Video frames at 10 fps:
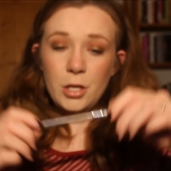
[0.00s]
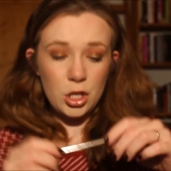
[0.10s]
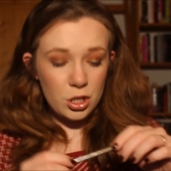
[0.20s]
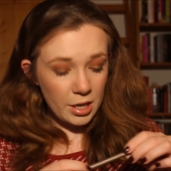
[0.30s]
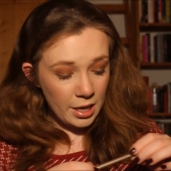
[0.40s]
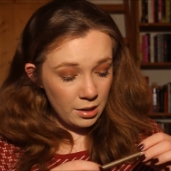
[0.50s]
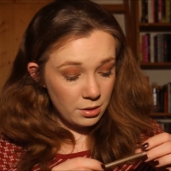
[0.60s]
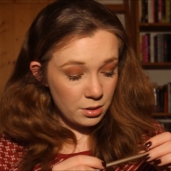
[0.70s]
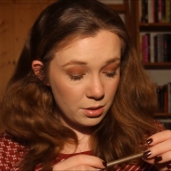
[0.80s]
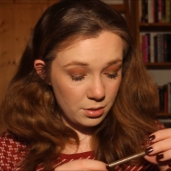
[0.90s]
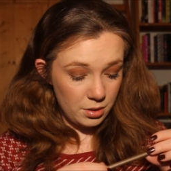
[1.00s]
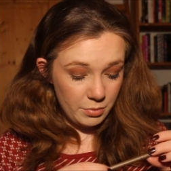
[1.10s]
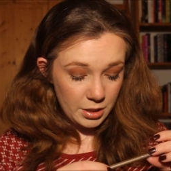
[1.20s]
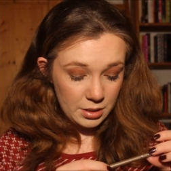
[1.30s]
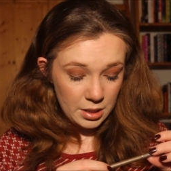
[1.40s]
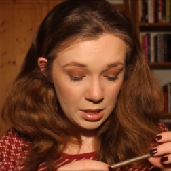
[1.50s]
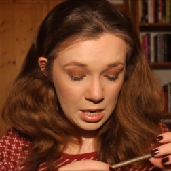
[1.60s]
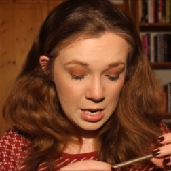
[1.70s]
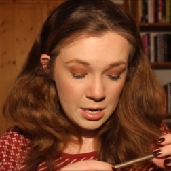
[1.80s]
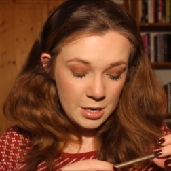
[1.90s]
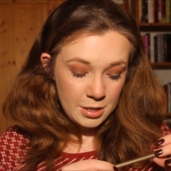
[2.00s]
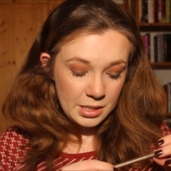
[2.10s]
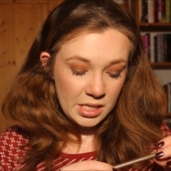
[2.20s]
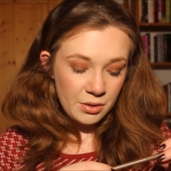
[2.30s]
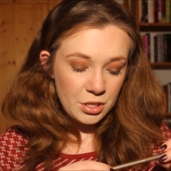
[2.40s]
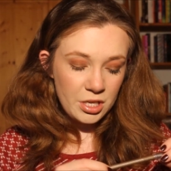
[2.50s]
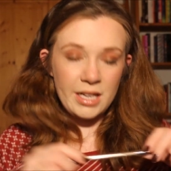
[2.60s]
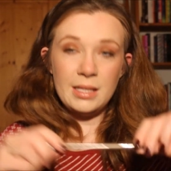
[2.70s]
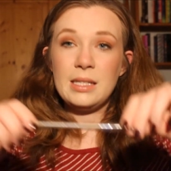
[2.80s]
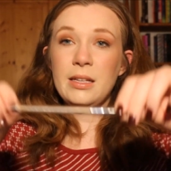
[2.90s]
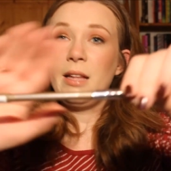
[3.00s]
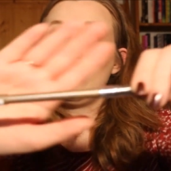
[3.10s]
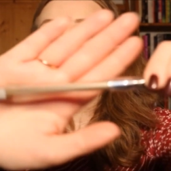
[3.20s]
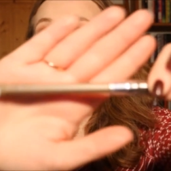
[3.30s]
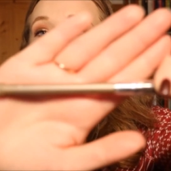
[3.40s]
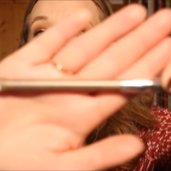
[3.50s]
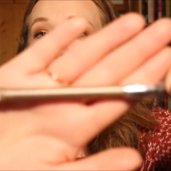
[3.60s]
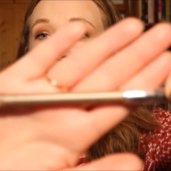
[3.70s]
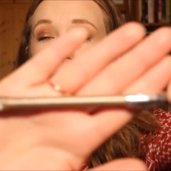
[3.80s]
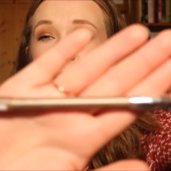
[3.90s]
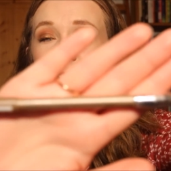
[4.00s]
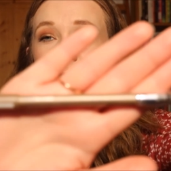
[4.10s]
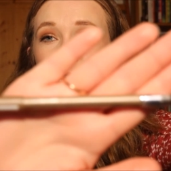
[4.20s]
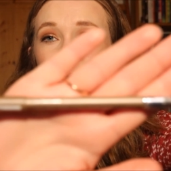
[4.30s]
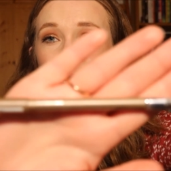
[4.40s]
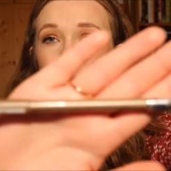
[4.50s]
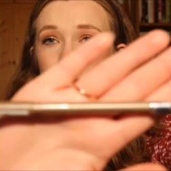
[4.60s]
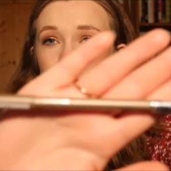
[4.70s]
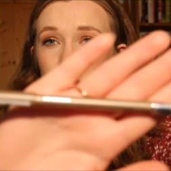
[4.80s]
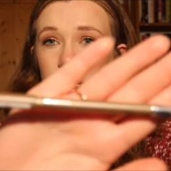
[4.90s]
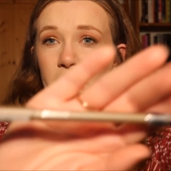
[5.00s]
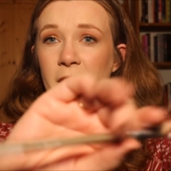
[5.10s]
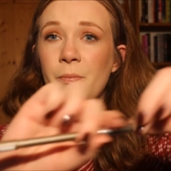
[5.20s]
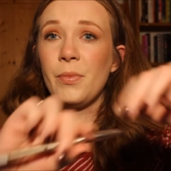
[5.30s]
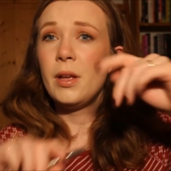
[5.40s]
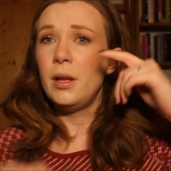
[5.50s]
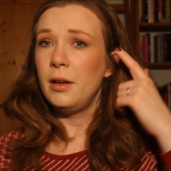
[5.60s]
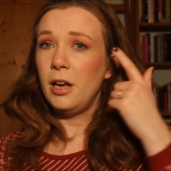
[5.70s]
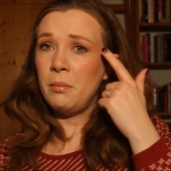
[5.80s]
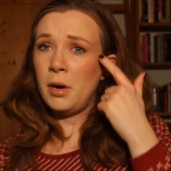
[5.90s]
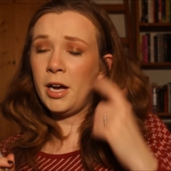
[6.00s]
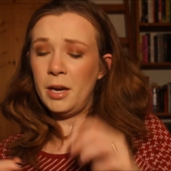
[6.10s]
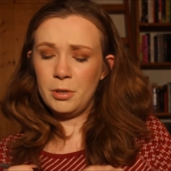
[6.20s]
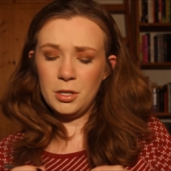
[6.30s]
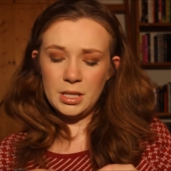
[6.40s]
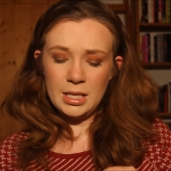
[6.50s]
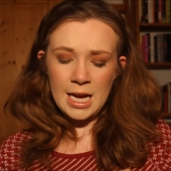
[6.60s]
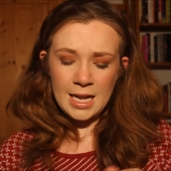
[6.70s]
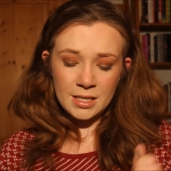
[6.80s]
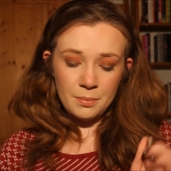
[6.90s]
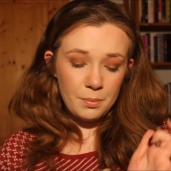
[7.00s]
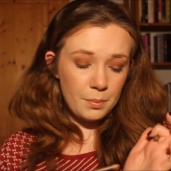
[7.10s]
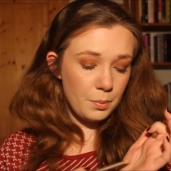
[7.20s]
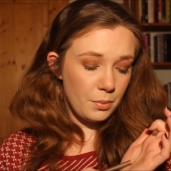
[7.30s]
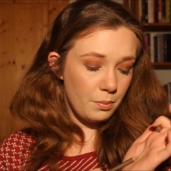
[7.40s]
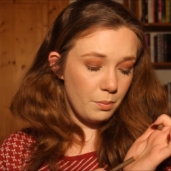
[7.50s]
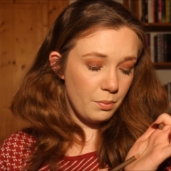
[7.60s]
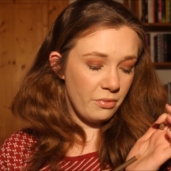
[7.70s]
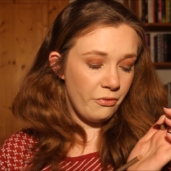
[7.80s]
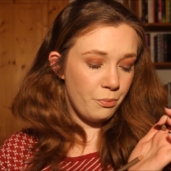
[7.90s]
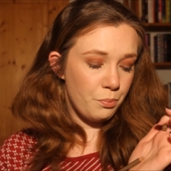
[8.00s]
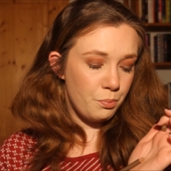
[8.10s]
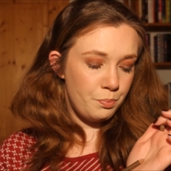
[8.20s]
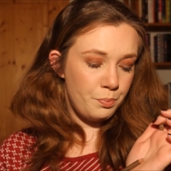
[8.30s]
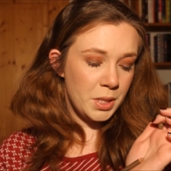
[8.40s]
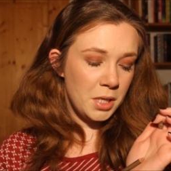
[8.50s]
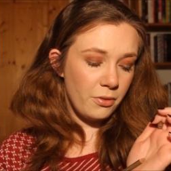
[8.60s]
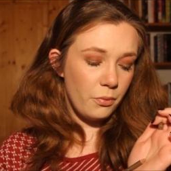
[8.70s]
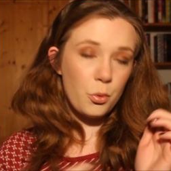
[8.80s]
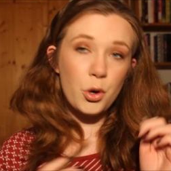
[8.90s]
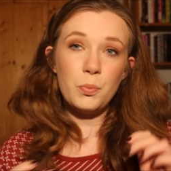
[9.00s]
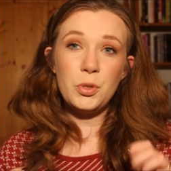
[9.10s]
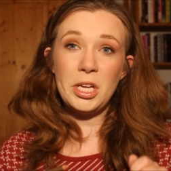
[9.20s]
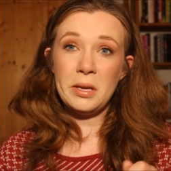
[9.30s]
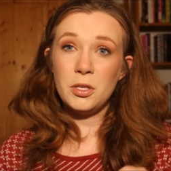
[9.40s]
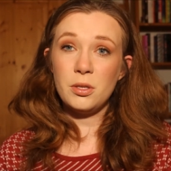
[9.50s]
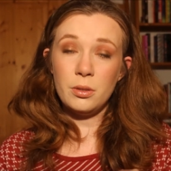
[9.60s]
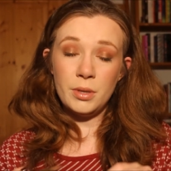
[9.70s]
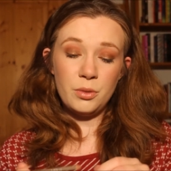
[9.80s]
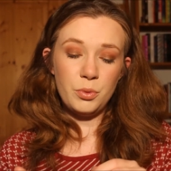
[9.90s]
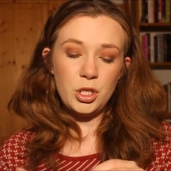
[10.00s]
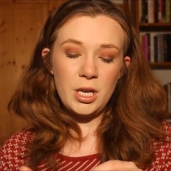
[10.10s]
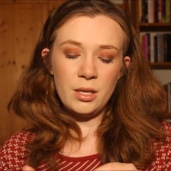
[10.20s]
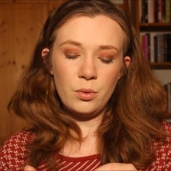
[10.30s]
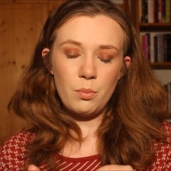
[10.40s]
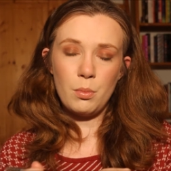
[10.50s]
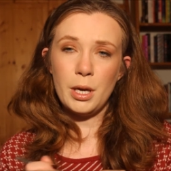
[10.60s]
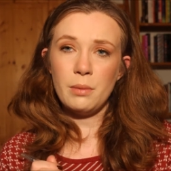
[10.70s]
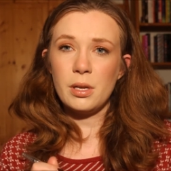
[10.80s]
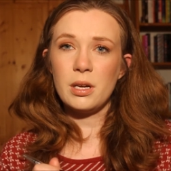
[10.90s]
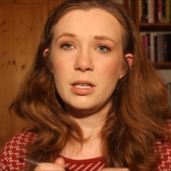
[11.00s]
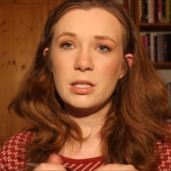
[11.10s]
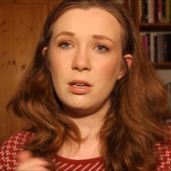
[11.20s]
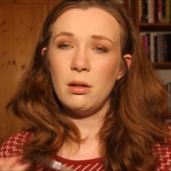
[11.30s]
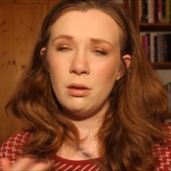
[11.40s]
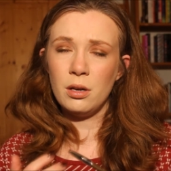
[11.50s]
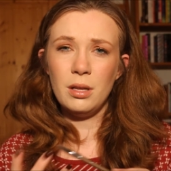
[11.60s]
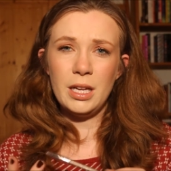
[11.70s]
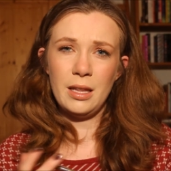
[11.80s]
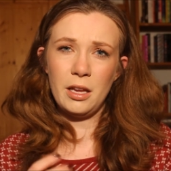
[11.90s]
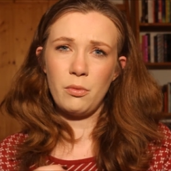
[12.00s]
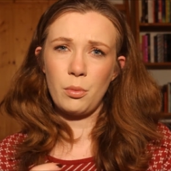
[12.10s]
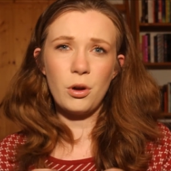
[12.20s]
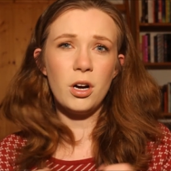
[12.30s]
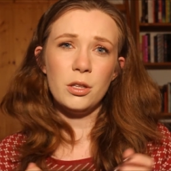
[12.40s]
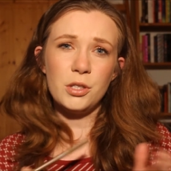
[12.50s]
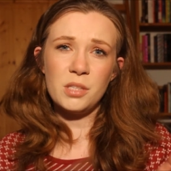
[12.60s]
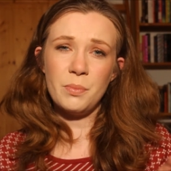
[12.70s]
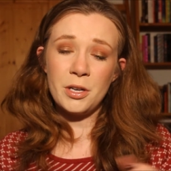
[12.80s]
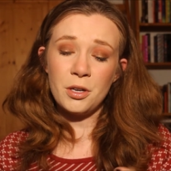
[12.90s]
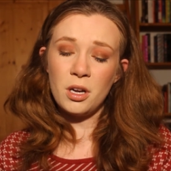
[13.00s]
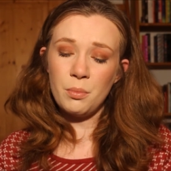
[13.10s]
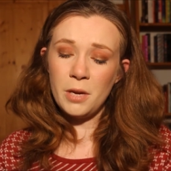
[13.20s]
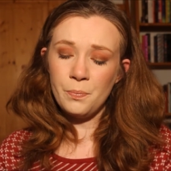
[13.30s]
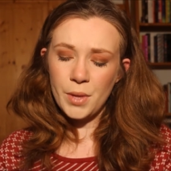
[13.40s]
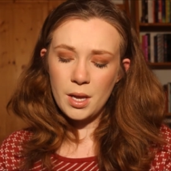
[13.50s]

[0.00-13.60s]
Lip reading: shade, let me see, 010 Stylish Blonde. I have used this today in my eyebrows. It has a bit of a warm tint to it, which I don't mind because all in all I like warm colors better on me.